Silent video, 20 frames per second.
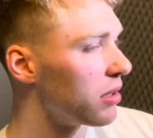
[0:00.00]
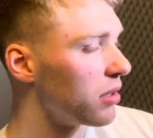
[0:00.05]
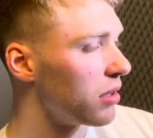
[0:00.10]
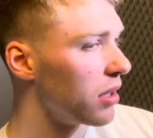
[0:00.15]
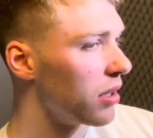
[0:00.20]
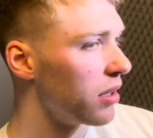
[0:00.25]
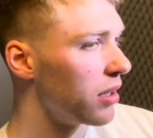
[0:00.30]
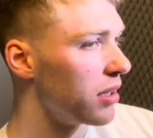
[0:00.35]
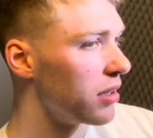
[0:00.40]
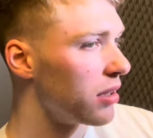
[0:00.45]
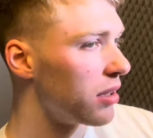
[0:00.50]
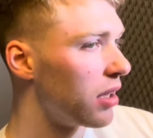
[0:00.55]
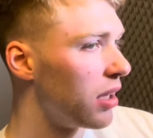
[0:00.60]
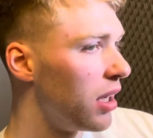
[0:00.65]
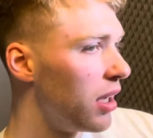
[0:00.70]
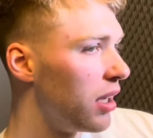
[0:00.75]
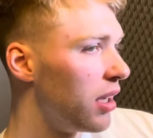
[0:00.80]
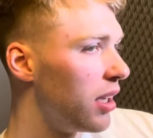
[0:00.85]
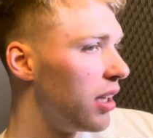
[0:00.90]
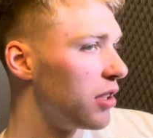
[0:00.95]
You know,
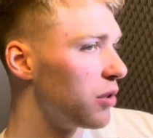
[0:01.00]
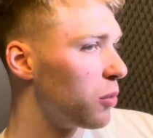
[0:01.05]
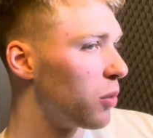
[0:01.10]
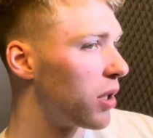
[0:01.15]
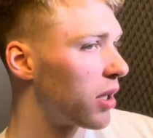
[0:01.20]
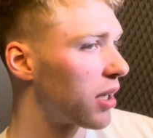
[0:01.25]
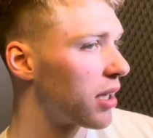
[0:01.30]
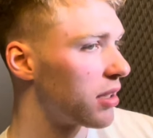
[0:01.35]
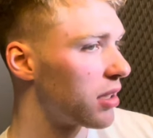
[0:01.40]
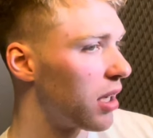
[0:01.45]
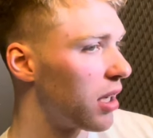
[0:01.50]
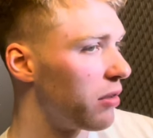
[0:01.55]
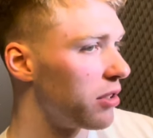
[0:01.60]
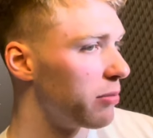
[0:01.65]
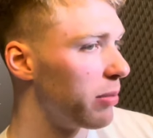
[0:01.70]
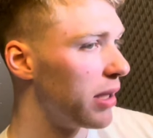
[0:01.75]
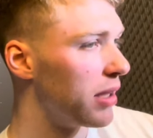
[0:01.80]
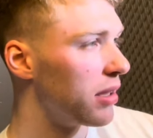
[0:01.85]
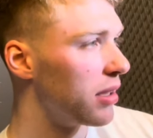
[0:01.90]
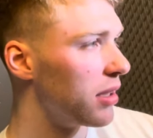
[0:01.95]
his work has always
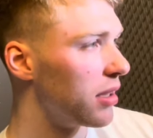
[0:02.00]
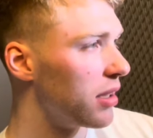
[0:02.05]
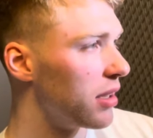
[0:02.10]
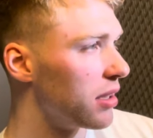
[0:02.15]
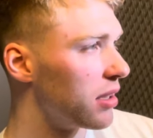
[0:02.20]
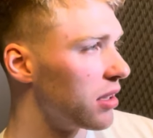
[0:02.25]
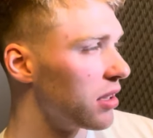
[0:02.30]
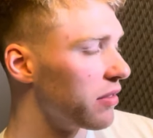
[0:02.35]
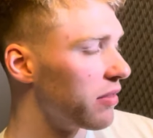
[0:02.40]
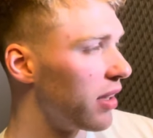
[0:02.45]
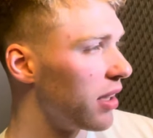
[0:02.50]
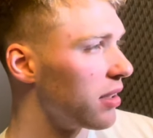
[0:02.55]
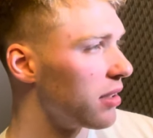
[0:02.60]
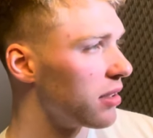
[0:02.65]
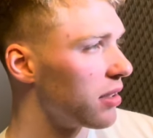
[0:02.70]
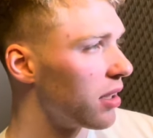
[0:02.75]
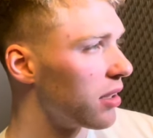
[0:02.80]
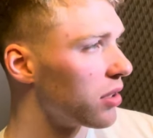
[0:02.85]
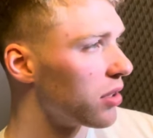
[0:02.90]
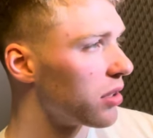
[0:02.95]
been there, and it's just finally
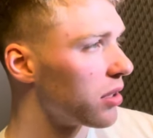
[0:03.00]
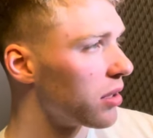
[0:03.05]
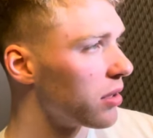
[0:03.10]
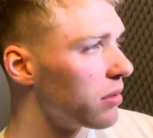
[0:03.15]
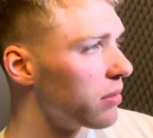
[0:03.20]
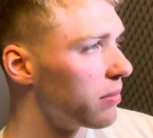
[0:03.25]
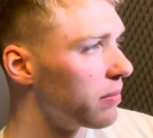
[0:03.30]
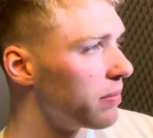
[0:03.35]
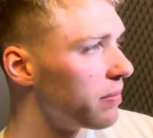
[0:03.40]
starting to show.